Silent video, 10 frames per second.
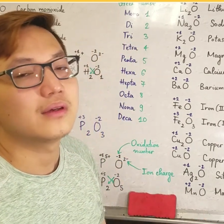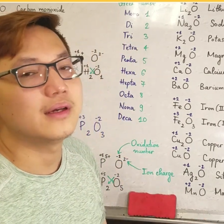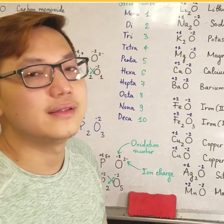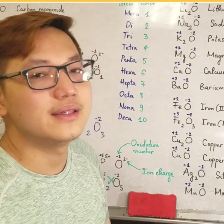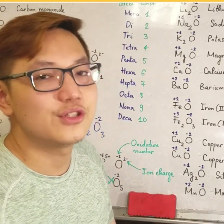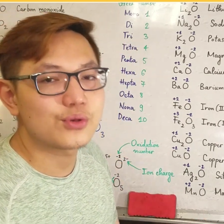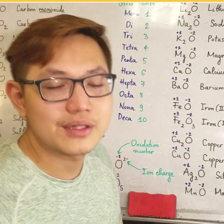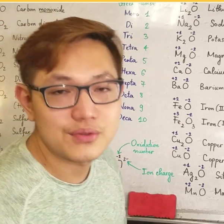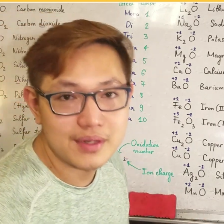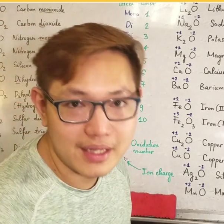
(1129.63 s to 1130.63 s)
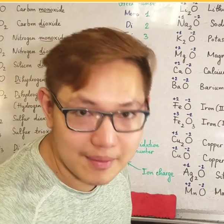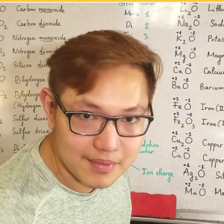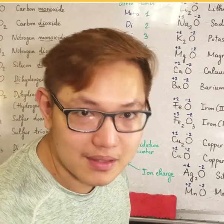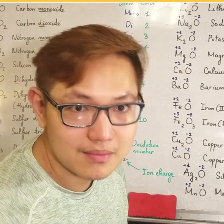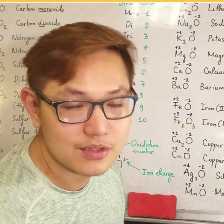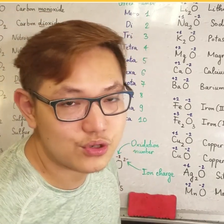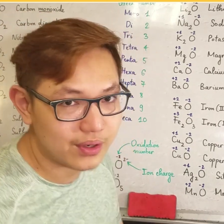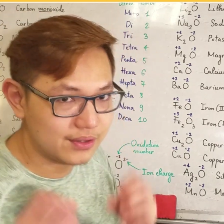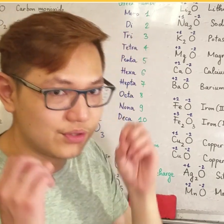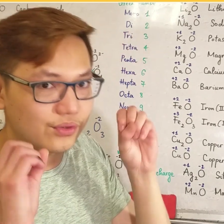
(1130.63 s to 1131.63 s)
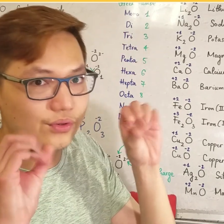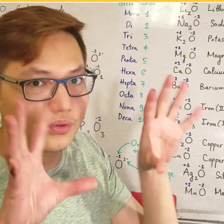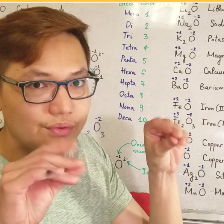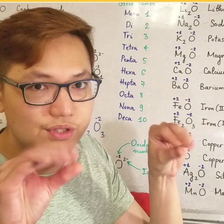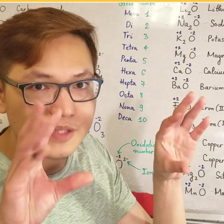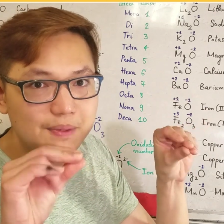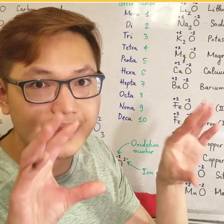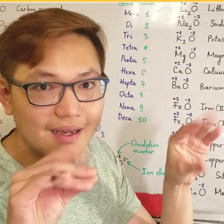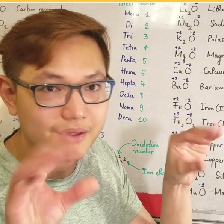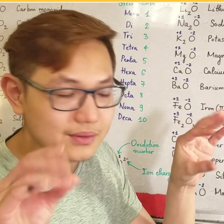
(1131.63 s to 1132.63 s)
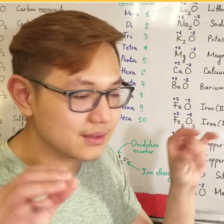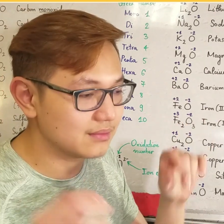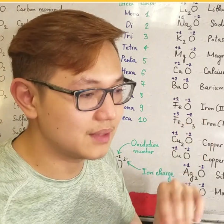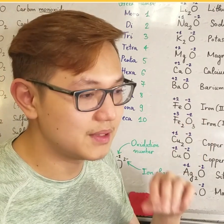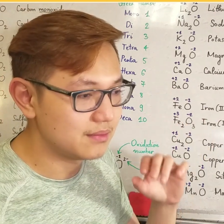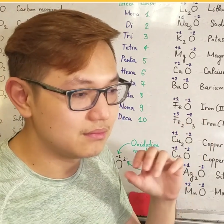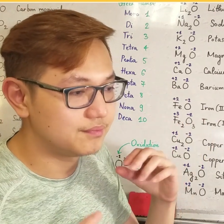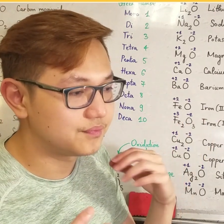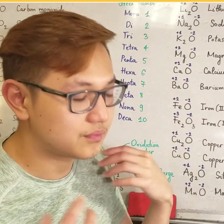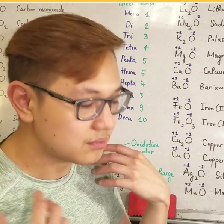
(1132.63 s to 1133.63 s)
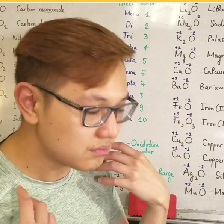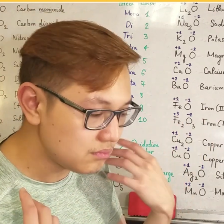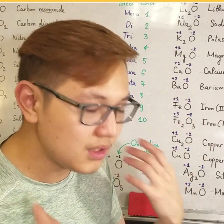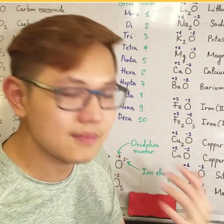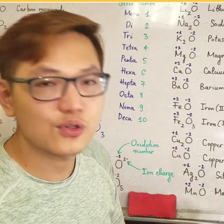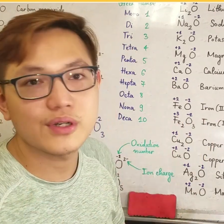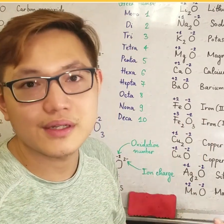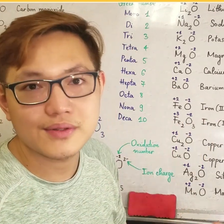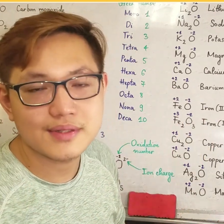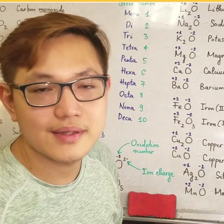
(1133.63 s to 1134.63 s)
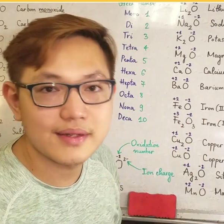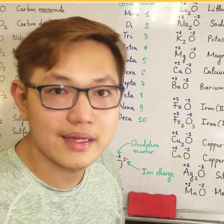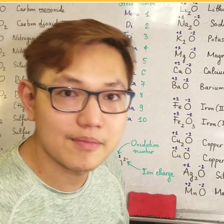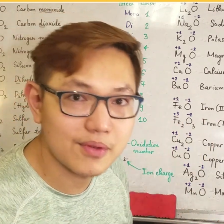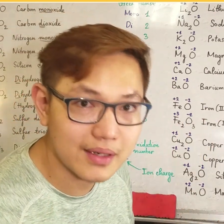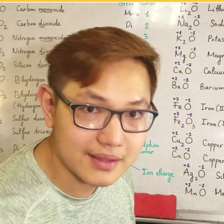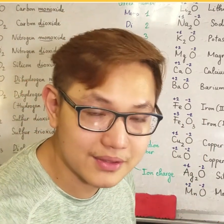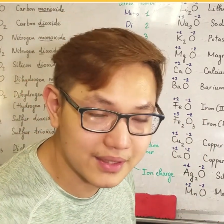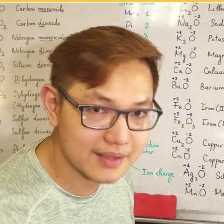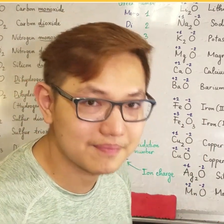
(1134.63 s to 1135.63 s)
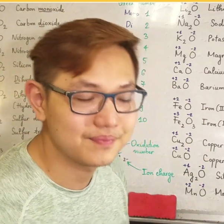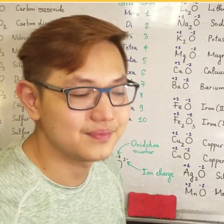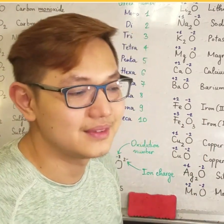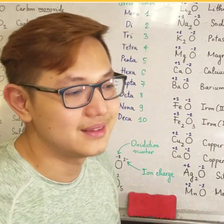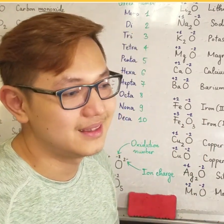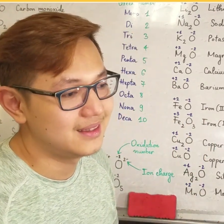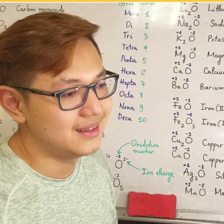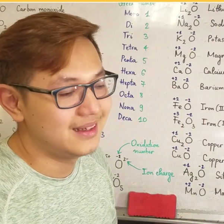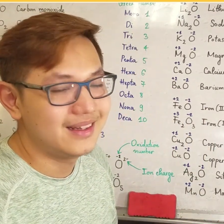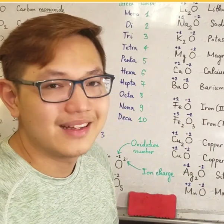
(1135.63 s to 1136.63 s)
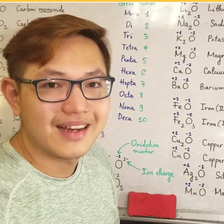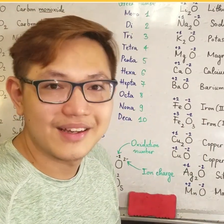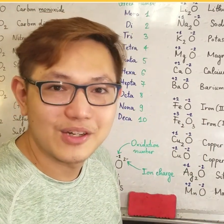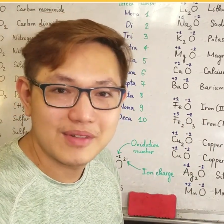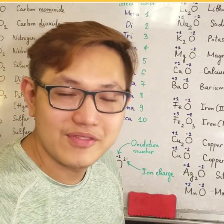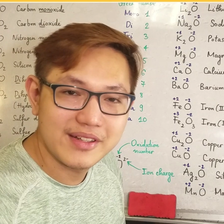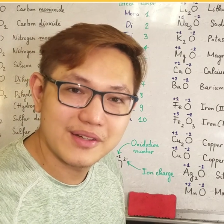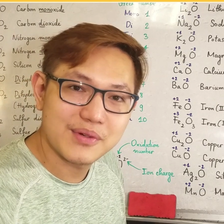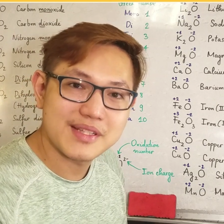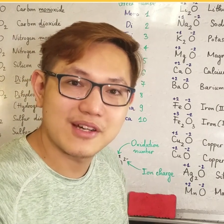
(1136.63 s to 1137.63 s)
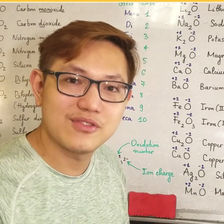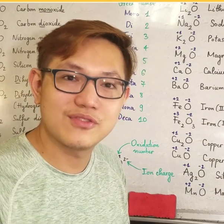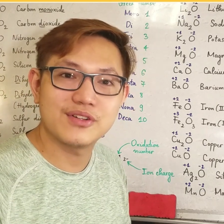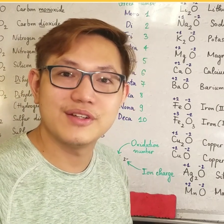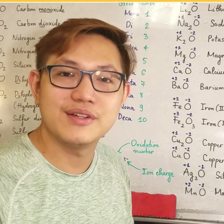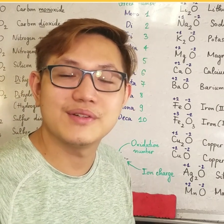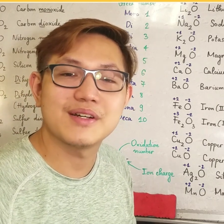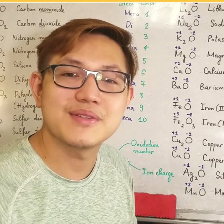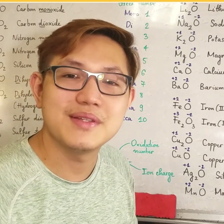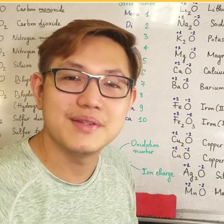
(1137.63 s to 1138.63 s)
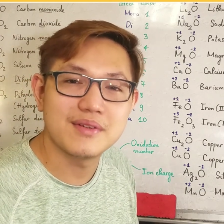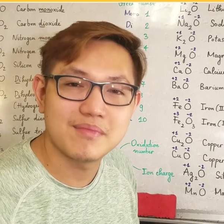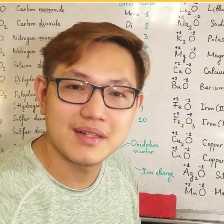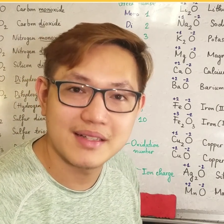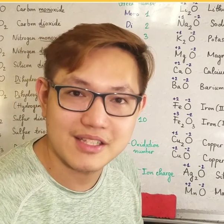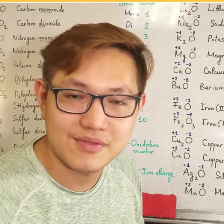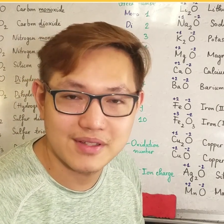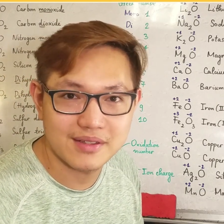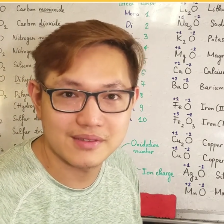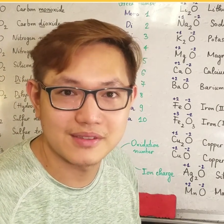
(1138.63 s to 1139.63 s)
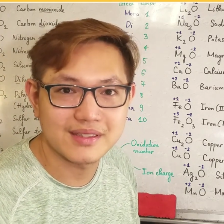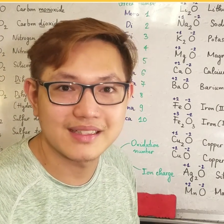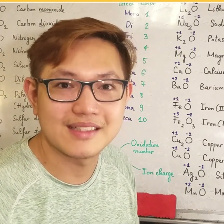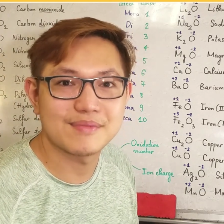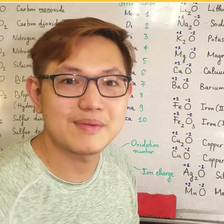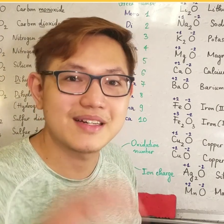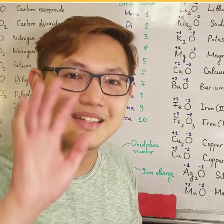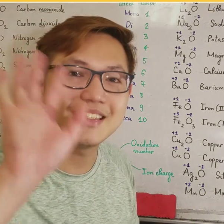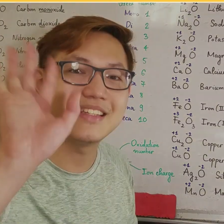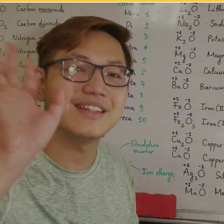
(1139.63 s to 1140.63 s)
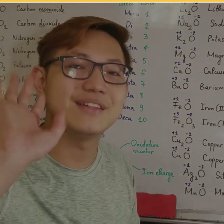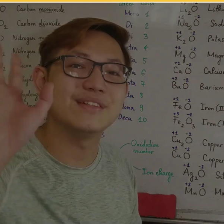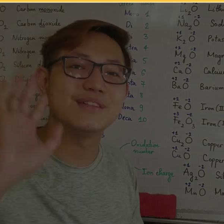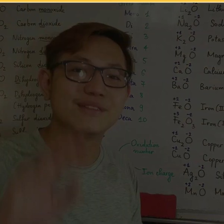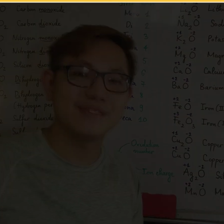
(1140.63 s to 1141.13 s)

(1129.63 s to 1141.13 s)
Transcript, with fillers: And then try to name them, try to speak out, I mean, pronounce their name right, okay? I hope the video was helpful for you. I'll see you in my next video, okay? Bye-bye, see you!